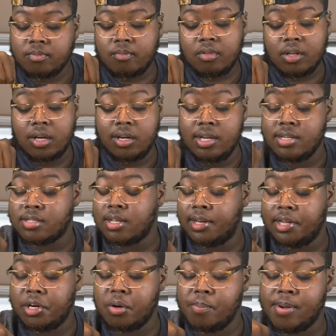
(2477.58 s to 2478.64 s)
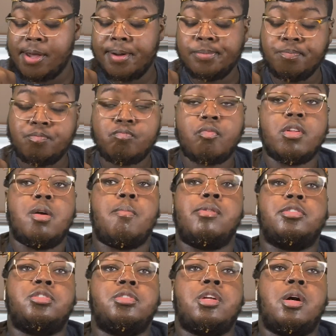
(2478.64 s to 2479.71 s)
at least a little bit.
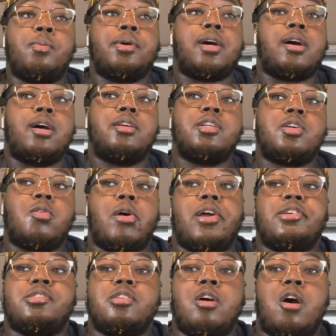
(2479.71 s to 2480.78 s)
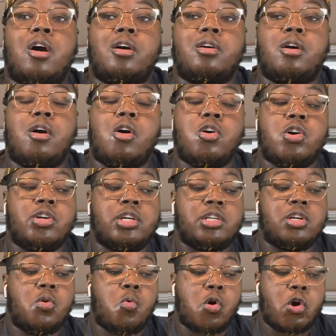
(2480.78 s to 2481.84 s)
But, you know, with all the crazy going on in
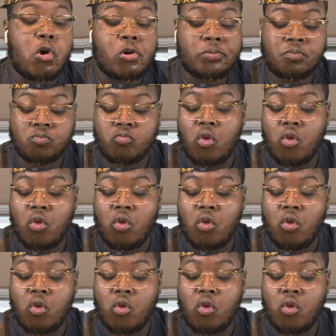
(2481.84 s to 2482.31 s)
the world,